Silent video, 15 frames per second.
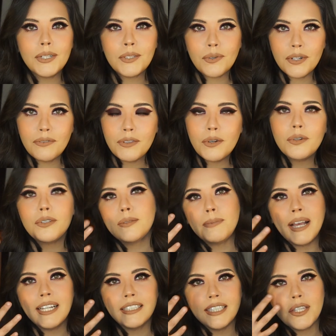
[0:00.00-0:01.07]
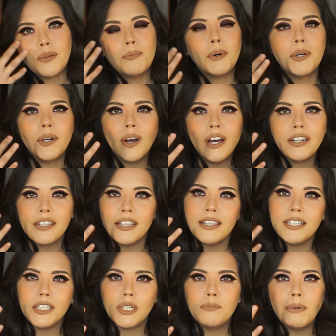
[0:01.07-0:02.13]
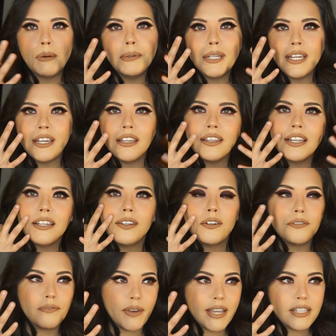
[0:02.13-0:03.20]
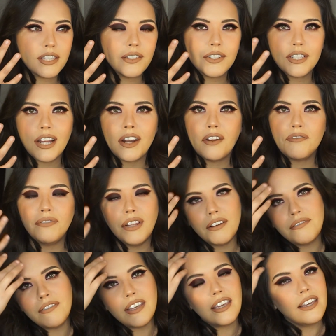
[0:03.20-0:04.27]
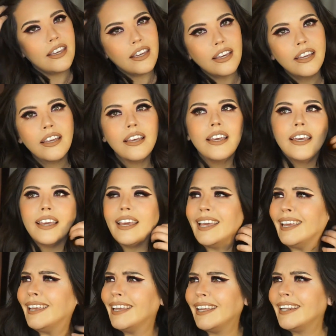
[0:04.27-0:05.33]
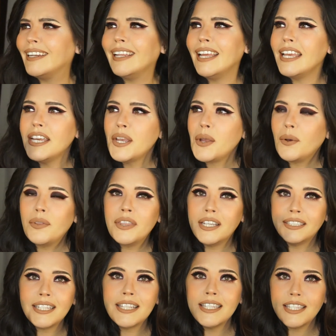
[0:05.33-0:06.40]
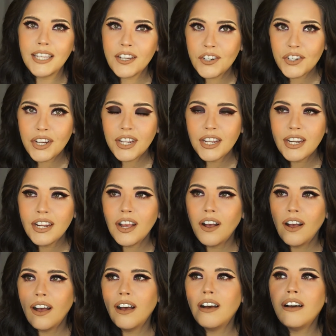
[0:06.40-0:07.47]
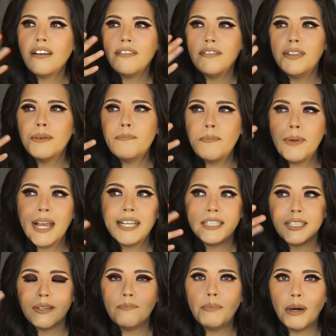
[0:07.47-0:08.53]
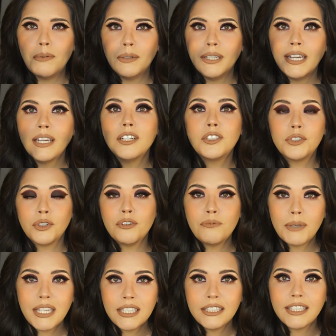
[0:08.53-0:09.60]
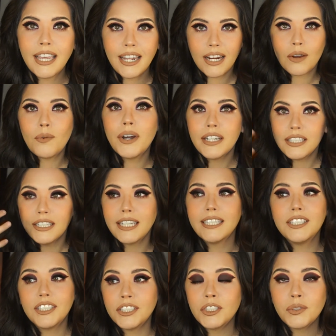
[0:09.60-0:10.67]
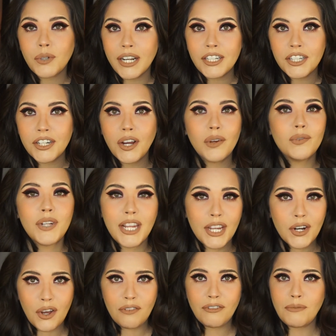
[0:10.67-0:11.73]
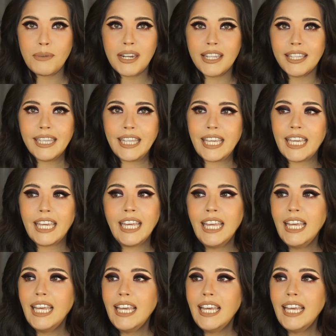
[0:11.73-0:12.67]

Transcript: it's one of those masks that you put on and then they start bubbling and then your face looks kind of fluffy. And the sensation of the mask bubbling drove me insane. I wanted to like just scratch it off, take it off immediately.